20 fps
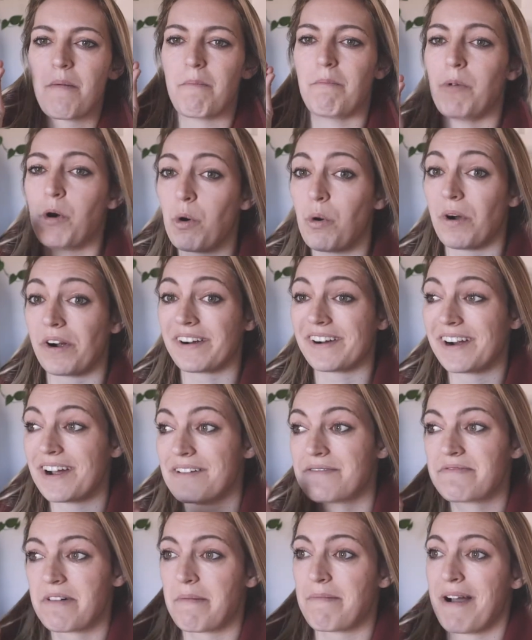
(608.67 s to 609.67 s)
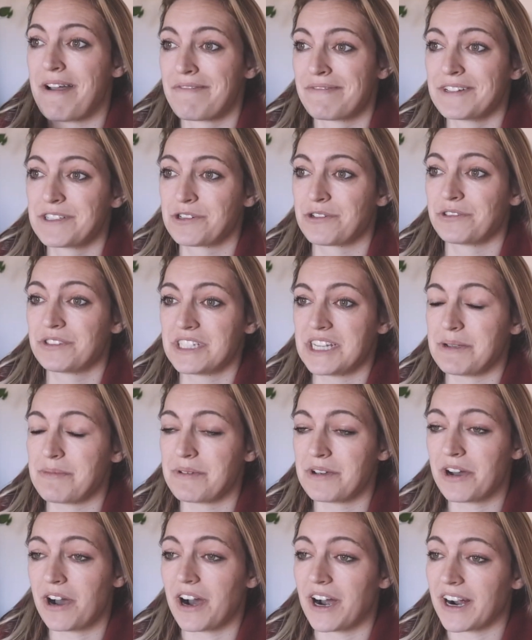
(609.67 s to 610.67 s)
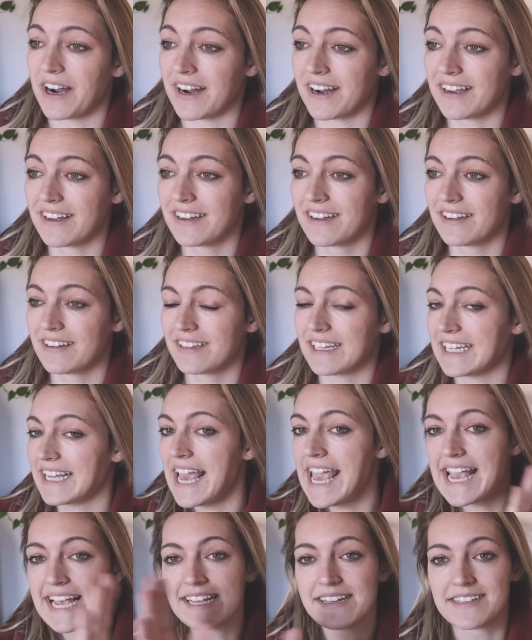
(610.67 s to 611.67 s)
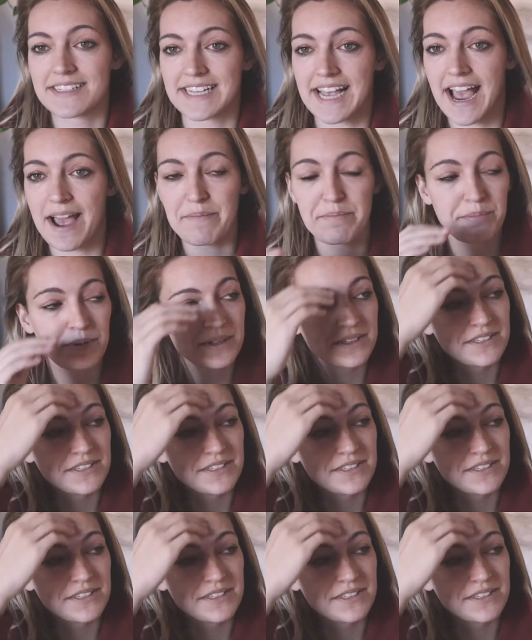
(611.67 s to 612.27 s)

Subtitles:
more from my physical TBR like ASAP.